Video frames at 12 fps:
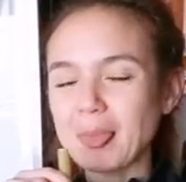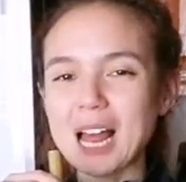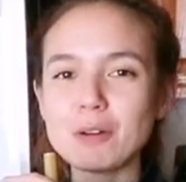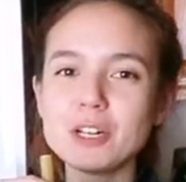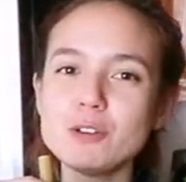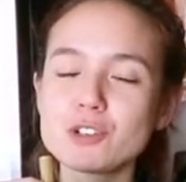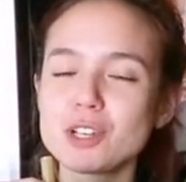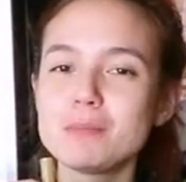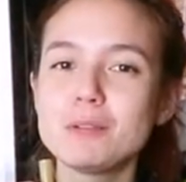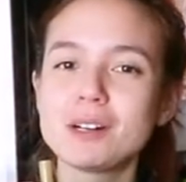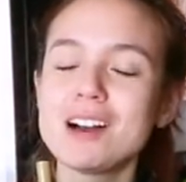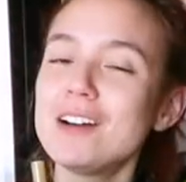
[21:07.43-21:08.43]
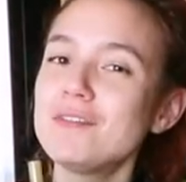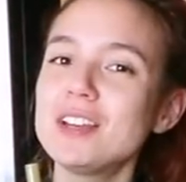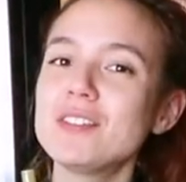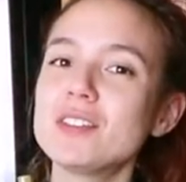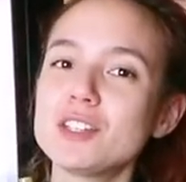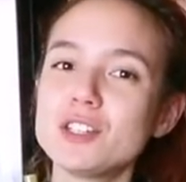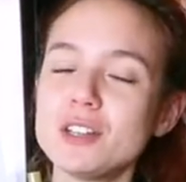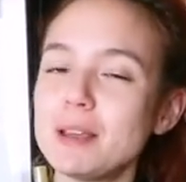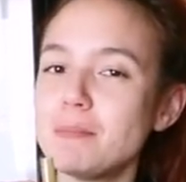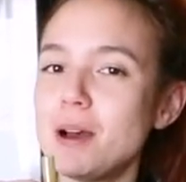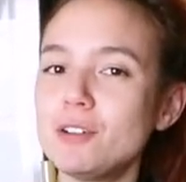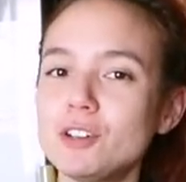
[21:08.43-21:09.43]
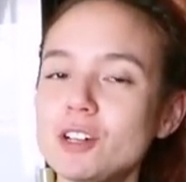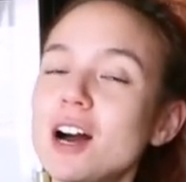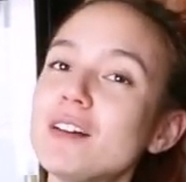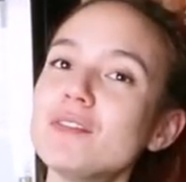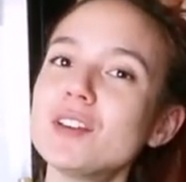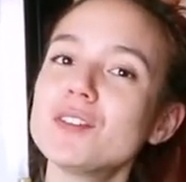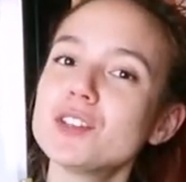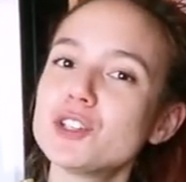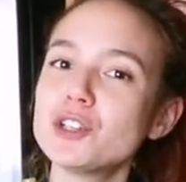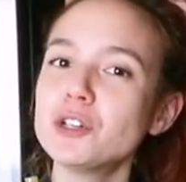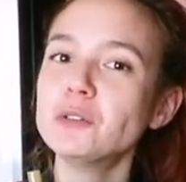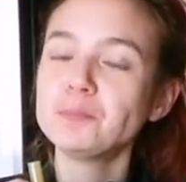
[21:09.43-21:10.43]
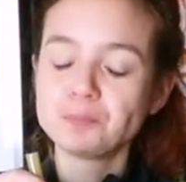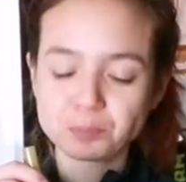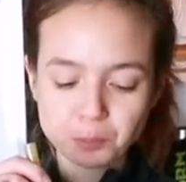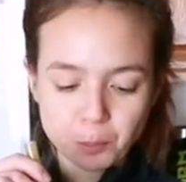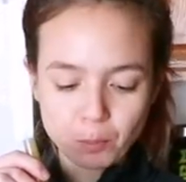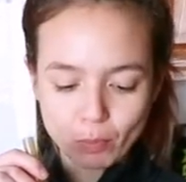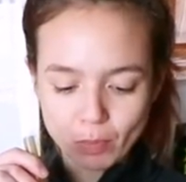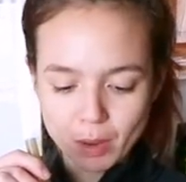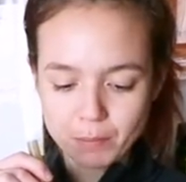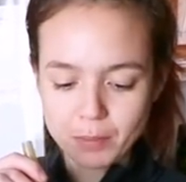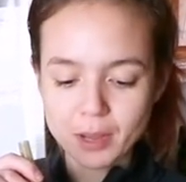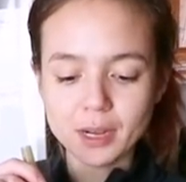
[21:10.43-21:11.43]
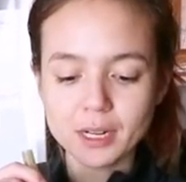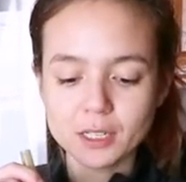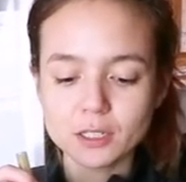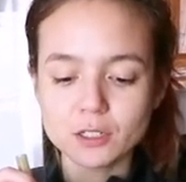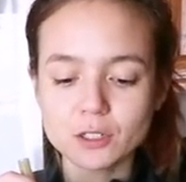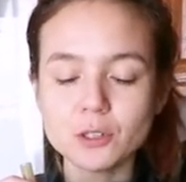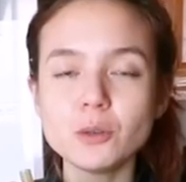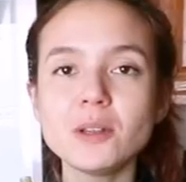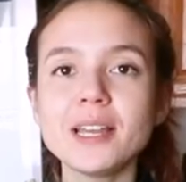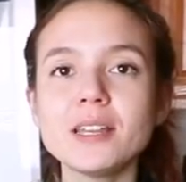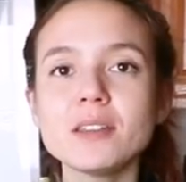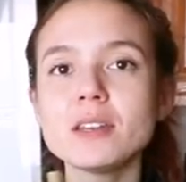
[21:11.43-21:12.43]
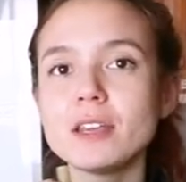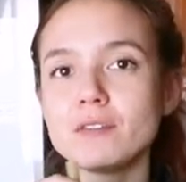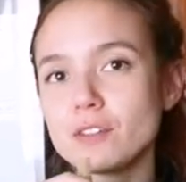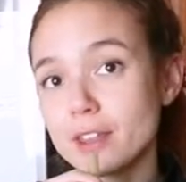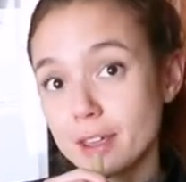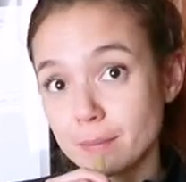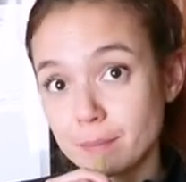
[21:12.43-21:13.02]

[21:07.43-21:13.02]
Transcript: I would usually put coffee in this, like powdered coffee in this too, but it's too late in the day for